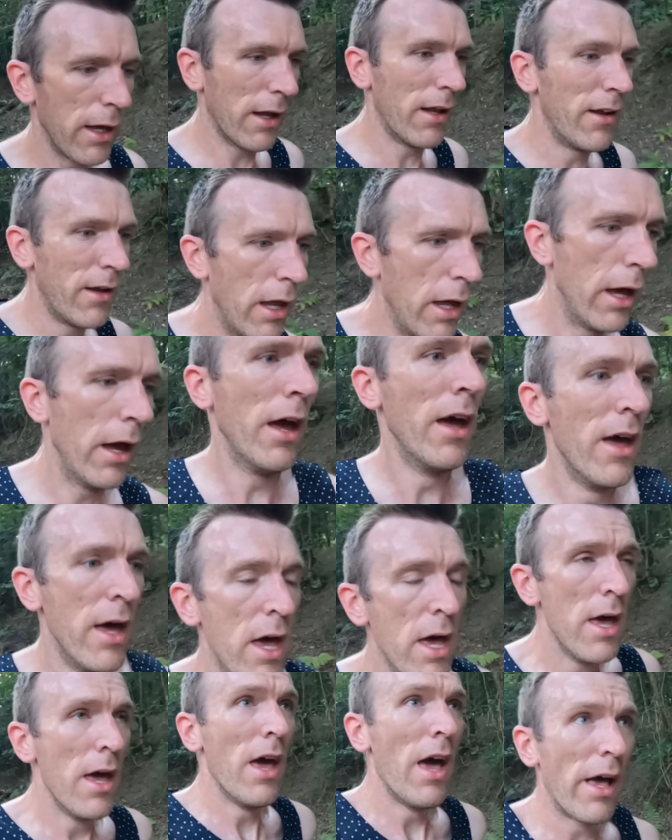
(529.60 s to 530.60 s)
it and uh,
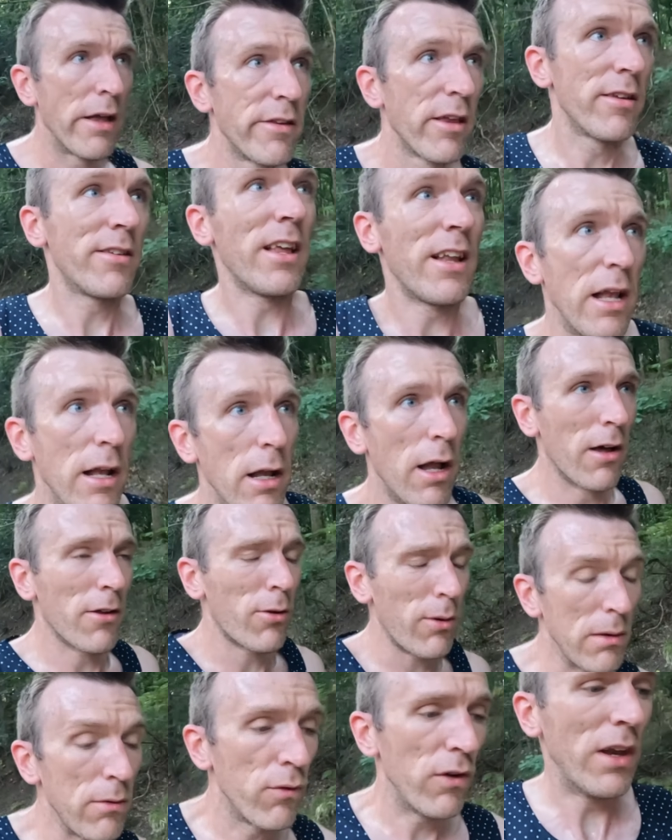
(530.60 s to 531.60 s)
as I said in
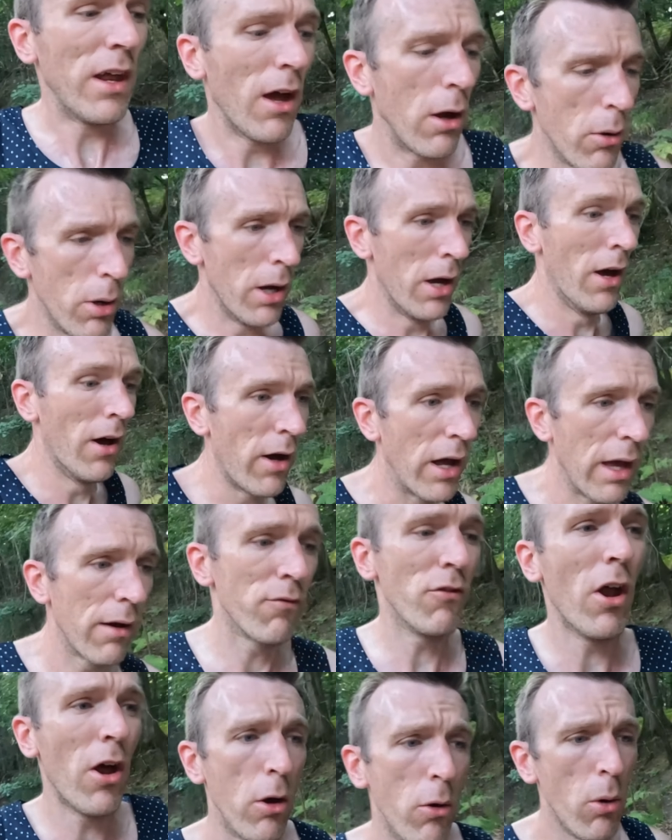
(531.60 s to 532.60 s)
last week's video I
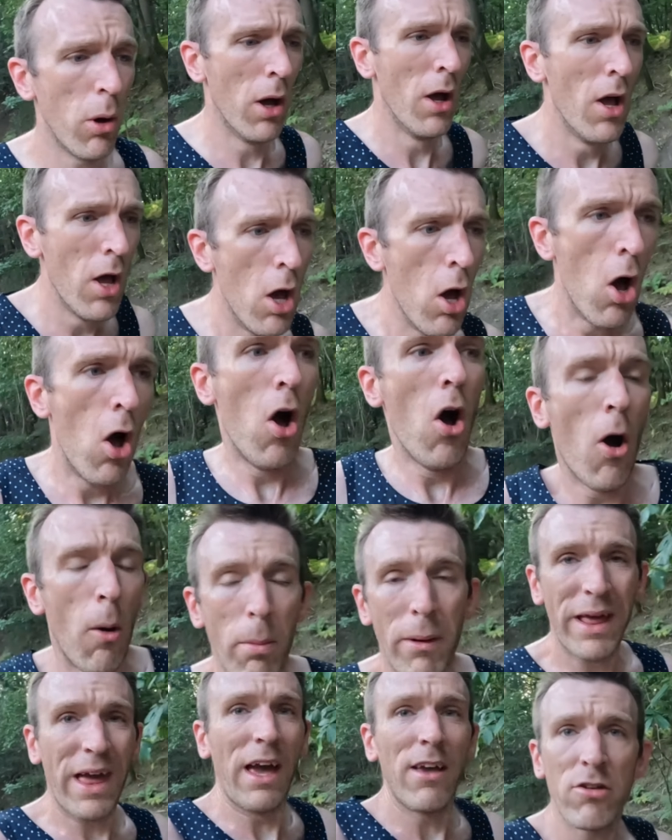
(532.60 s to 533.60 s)
have no
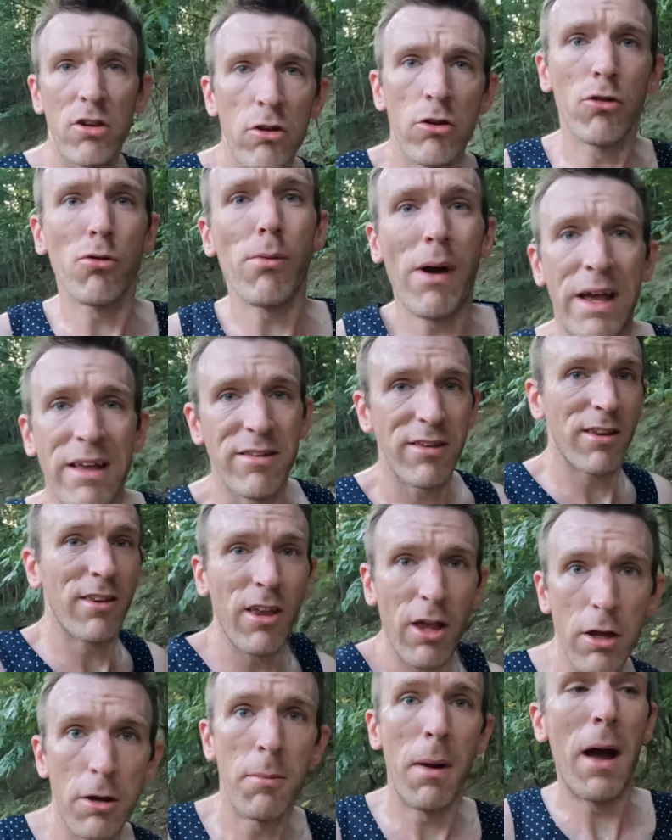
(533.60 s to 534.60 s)
obligation to raise a
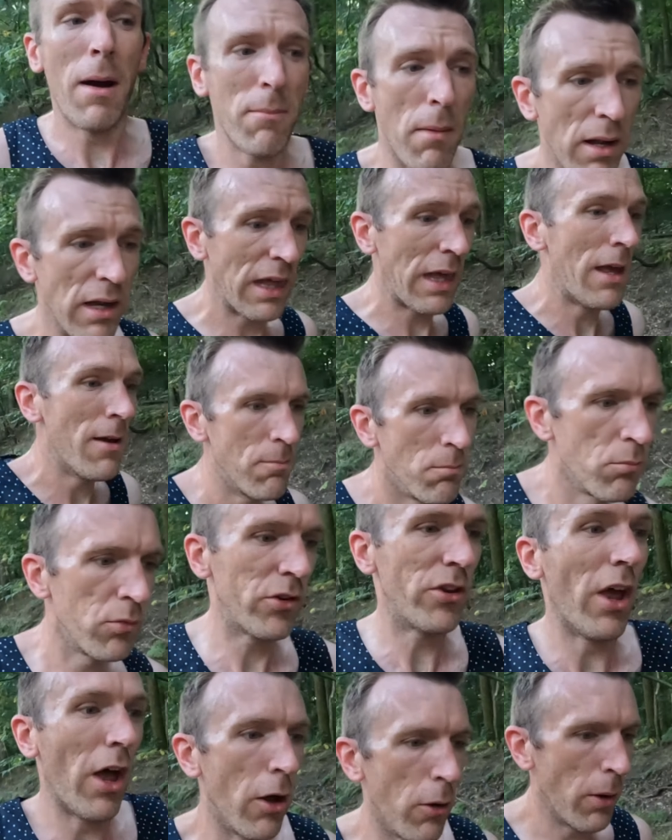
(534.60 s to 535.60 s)
certain amount of money
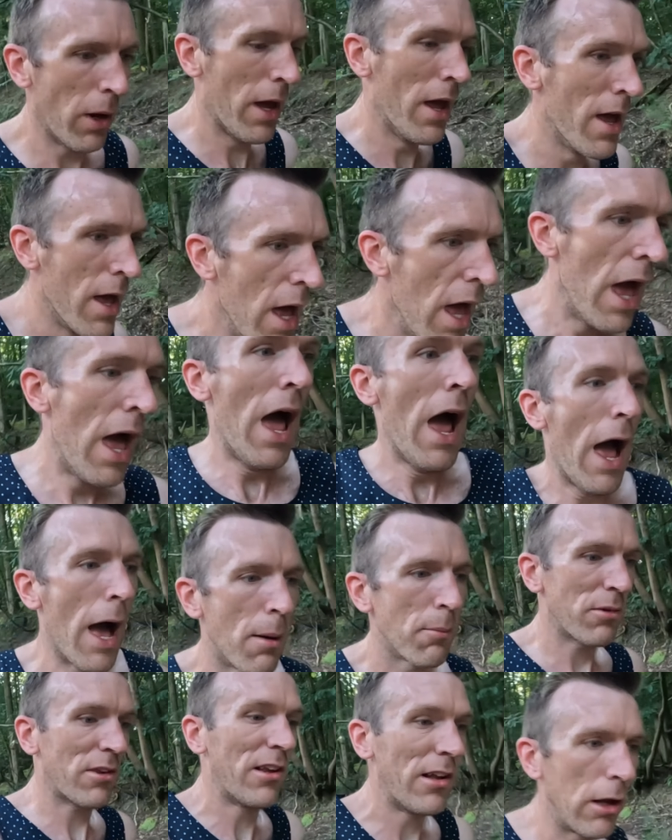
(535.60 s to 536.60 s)
so
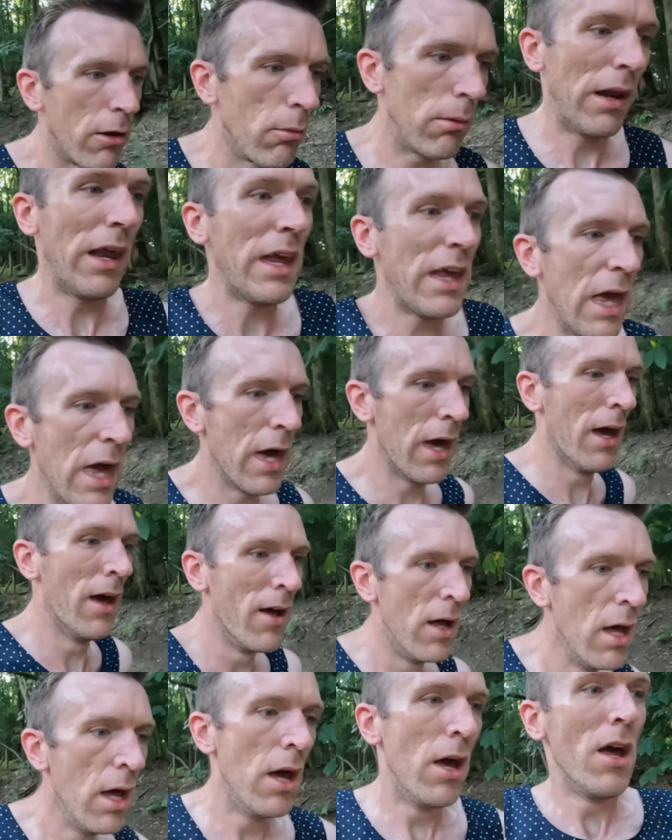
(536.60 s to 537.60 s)
absolutely
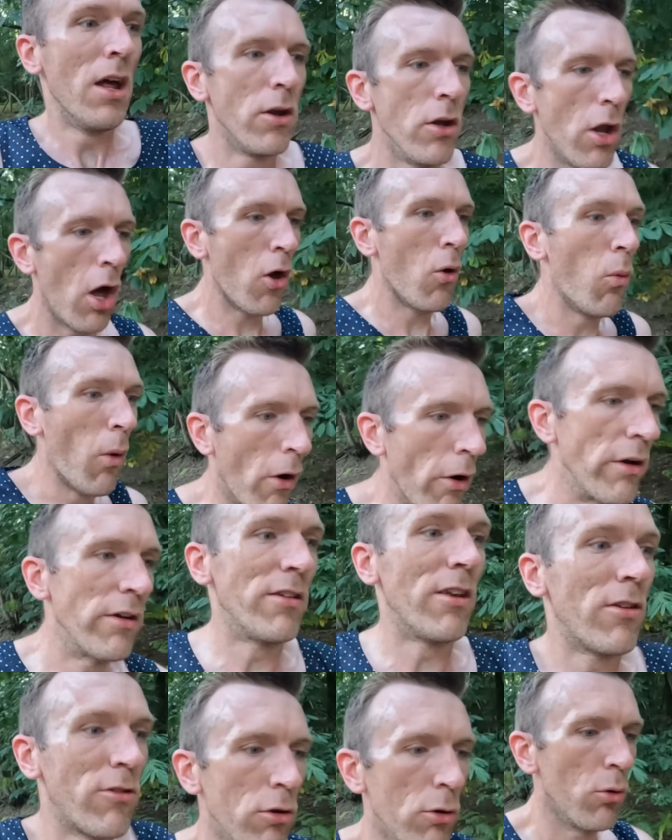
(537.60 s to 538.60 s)
no
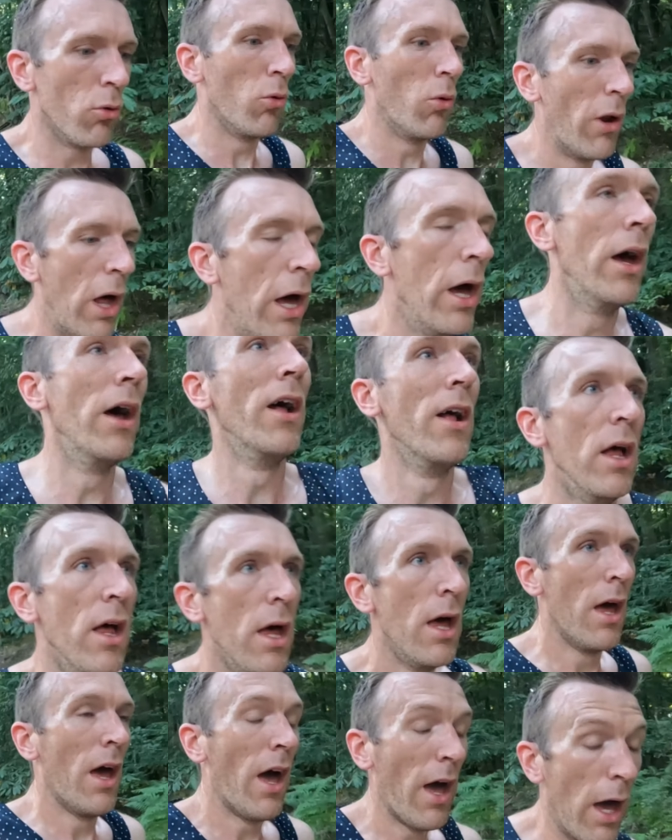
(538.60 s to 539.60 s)
worries at all
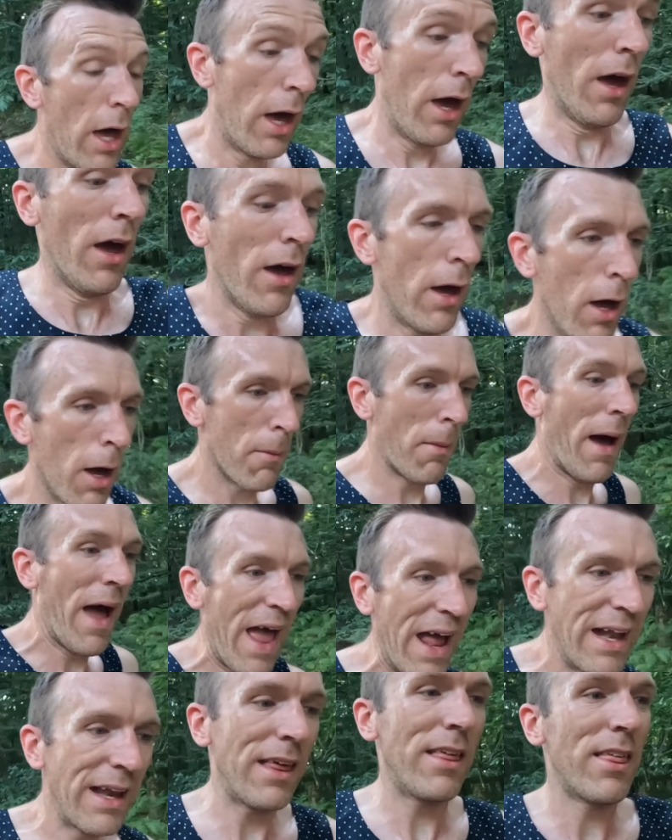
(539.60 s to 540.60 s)
uh,
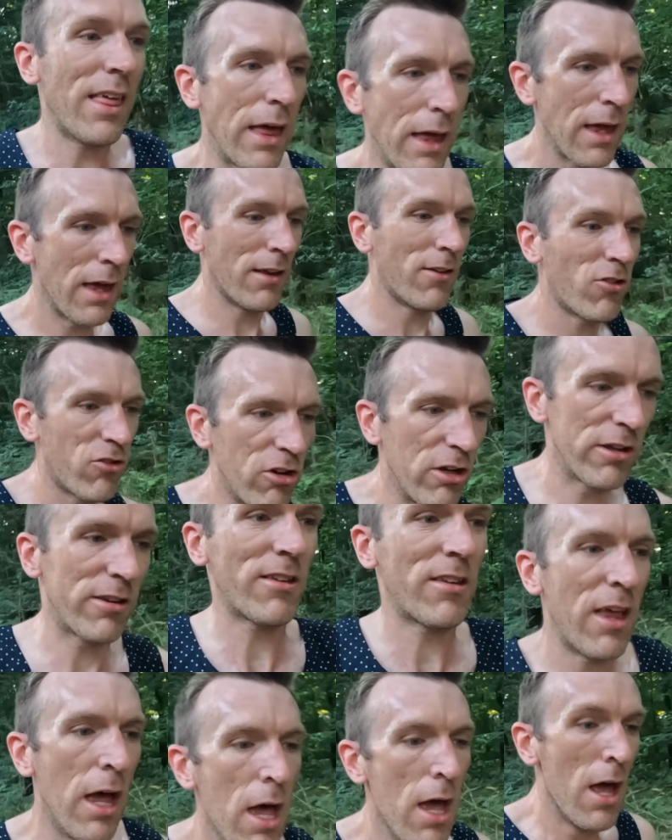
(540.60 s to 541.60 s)
about anything it's
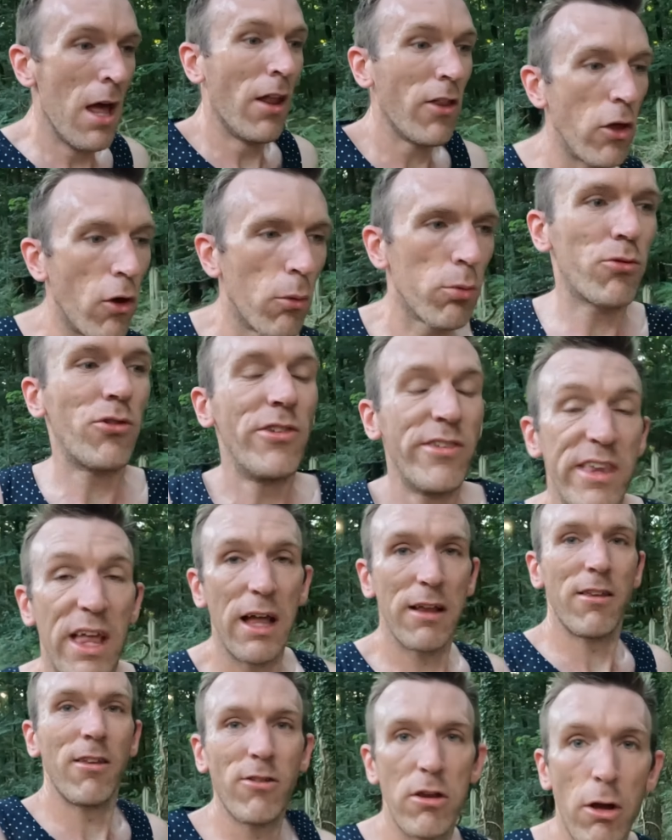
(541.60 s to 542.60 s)
just the options
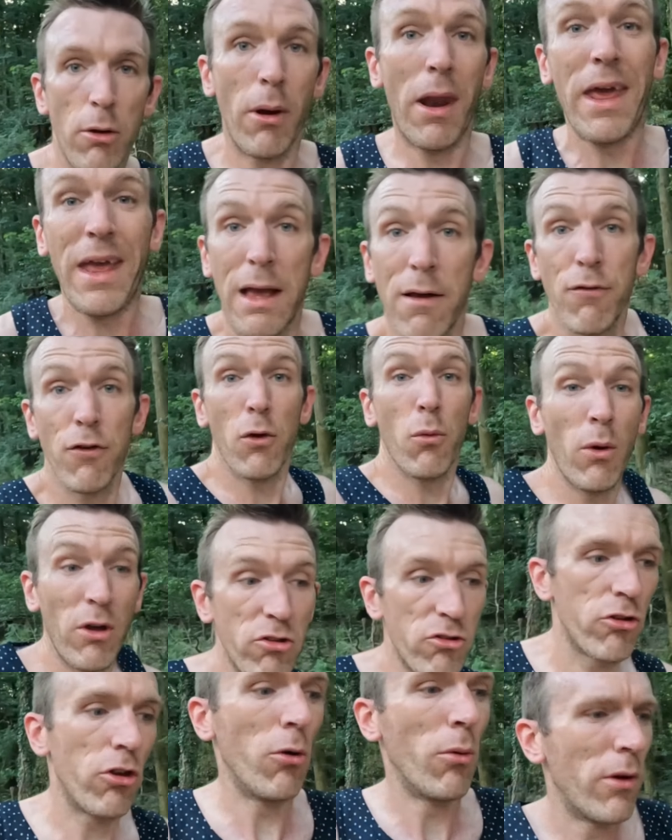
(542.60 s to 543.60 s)
there to donate if you
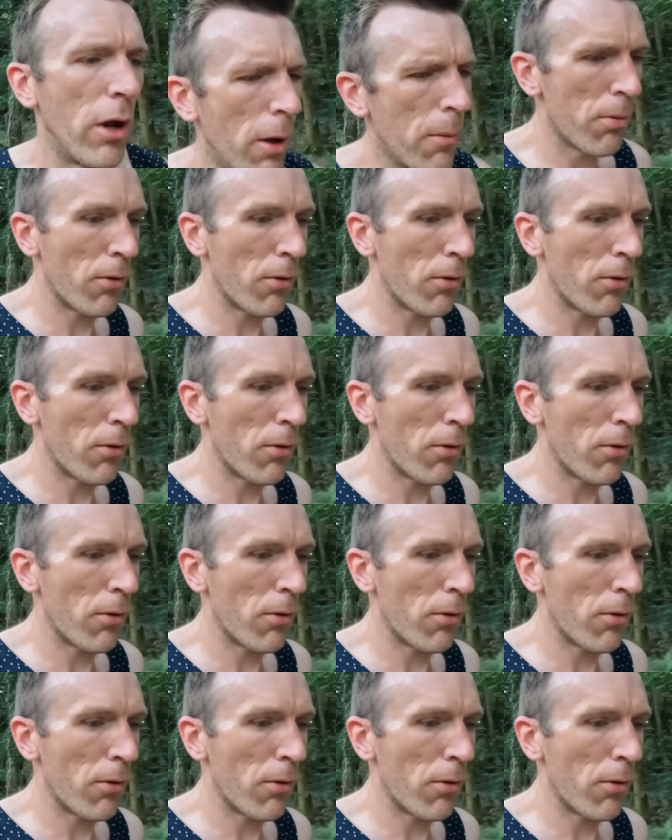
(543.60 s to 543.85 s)
wish to and